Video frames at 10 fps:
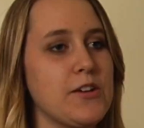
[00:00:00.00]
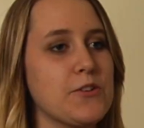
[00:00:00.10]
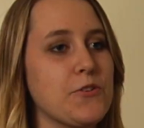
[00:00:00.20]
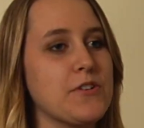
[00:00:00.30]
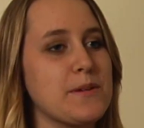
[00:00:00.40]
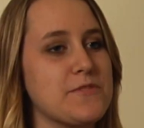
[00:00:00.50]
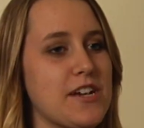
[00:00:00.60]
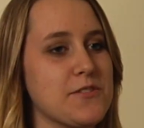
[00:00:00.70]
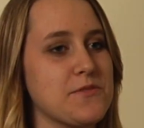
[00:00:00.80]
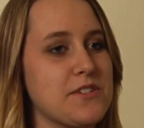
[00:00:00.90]
Growing up,
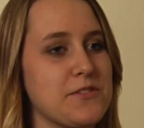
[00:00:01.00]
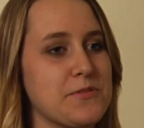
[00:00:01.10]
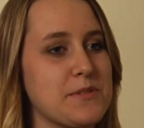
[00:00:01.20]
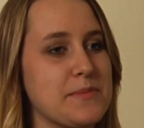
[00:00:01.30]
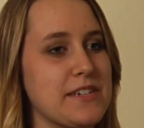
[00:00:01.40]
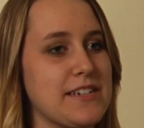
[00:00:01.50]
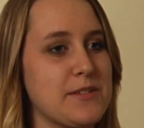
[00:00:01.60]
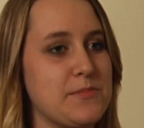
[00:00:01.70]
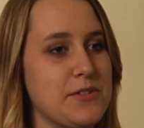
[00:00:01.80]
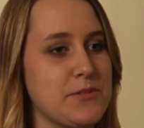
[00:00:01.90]
Josh was always playing
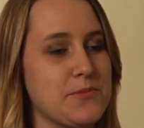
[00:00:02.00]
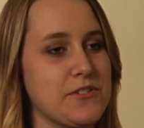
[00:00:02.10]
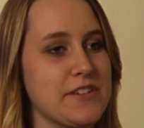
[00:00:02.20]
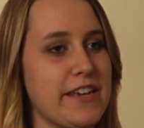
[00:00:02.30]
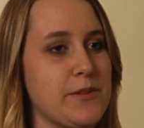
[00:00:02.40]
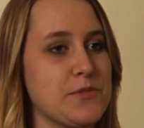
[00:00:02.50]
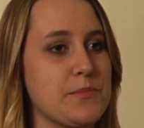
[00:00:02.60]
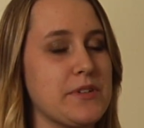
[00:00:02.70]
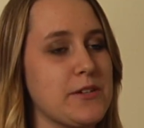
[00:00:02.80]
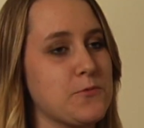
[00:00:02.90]
computer war games and
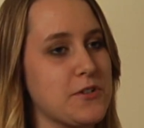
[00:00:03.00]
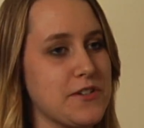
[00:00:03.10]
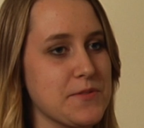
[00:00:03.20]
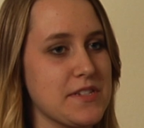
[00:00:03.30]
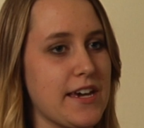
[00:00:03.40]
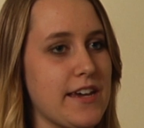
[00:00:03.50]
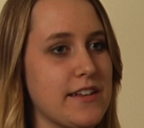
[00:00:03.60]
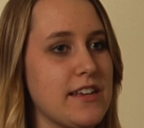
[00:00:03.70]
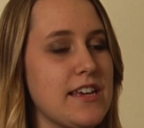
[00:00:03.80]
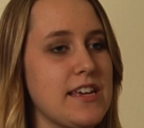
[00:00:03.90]
playing war outside,
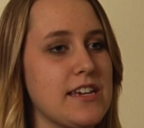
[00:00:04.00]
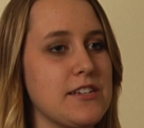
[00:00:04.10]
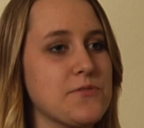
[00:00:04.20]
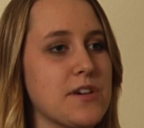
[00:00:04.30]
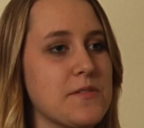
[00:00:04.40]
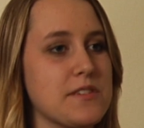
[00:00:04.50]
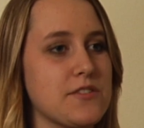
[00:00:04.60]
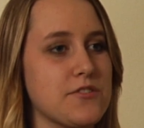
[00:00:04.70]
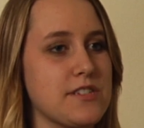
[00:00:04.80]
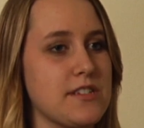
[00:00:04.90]
and he was always
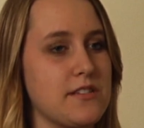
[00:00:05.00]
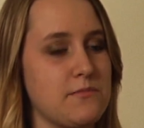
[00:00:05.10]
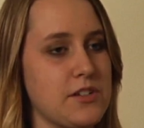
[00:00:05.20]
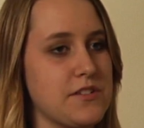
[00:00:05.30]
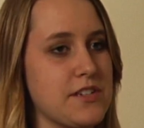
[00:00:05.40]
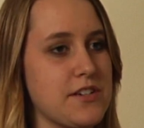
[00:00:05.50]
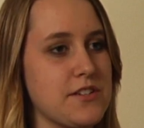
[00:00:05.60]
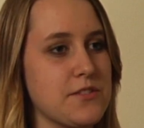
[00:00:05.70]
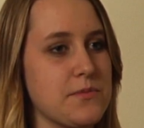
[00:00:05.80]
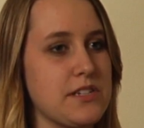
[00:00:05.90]
interested in the military,
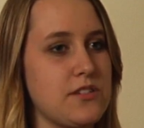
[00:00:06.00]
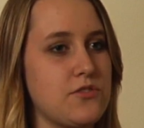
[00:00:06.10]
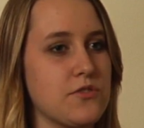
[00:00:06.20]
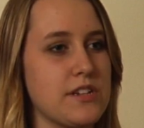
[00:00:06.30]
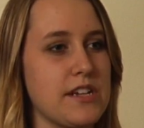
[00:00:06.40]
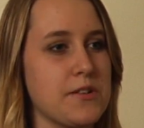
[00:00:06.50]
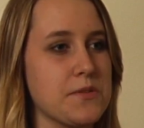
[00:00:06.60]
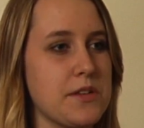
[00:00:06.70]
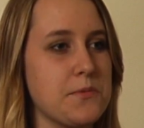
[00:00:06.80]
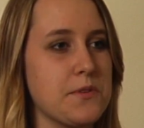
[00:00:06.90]
so when he joined, I don't
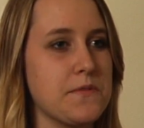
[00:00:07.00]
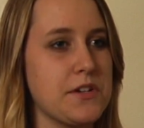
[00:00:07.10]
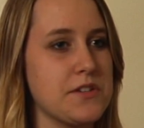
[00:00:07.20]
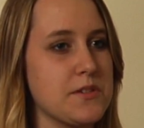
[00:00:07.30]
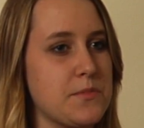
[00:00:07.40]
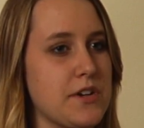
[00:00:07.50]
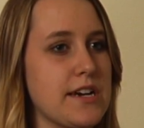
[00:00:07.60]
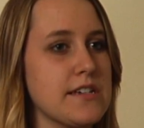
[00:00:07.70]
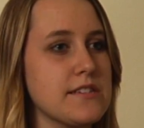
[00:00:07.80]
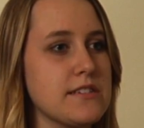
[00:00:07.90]
think we were very
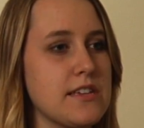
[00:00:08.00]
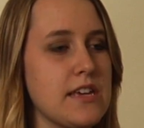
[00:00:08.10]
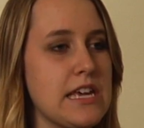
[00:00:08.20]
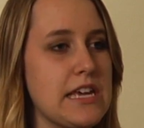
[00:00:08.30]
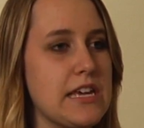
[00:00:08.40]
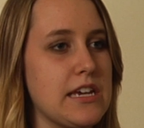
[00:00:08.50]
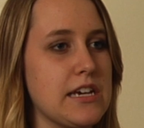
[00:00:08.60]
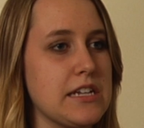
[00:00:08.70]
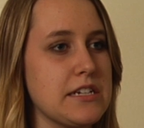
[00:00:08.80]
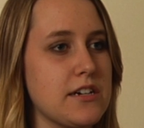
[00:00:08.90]
surprised.
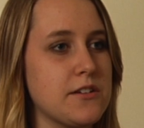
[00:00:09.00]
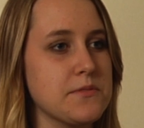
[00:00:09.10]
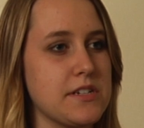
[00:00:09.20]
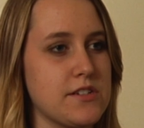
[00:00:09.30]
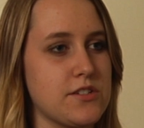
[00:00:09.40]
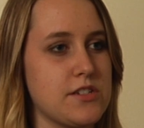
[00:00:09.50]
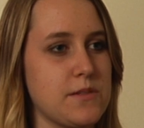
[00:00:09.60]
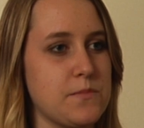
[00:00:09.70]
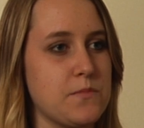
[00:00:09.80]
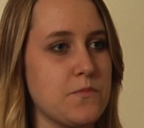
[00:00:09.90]
And our
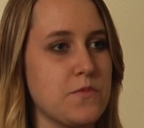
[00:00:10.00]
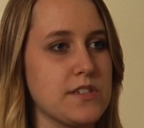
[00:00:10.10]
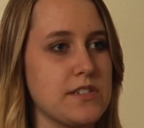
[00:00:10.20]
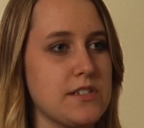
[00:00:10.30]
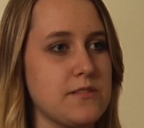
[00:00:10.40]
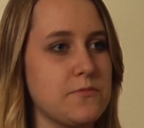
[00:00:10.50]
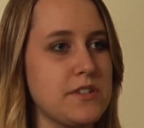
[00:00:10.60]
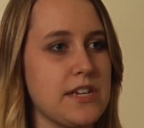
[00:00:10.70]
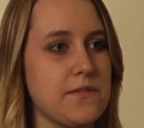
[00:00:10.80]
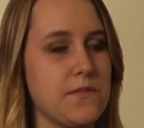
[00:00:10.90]
relationship we
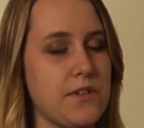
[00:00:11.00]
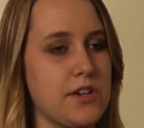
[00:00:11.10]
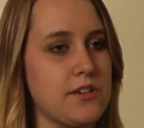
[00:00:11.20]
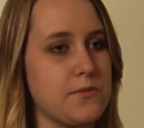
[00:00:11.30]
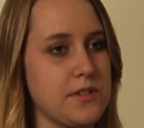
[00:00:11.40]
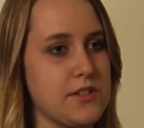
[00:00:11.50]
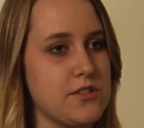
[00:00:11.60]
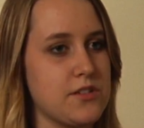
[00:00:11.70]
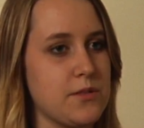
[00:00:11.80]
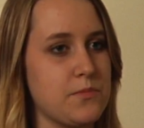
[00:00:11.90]
didn't have a very good
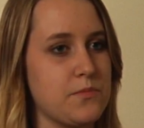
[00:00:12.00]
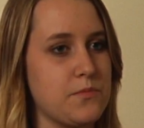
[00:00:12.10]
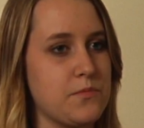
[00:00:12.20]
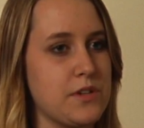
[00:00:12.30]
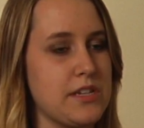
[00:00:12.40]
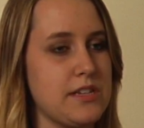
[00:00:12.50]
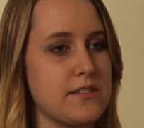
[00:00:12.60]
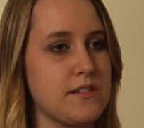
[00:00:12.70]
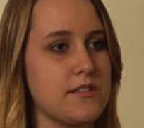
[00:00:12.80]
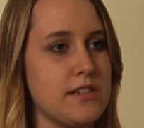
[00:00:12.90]
relationship when he
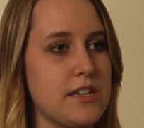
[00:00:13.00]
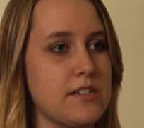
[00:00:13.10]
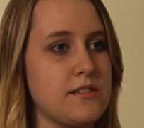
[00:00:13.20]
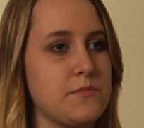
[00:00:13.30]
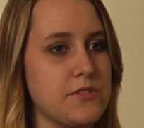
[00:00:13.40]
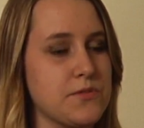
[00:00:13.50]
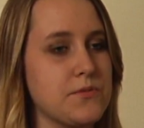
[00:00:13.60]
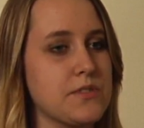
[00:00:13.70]
started to get into middle school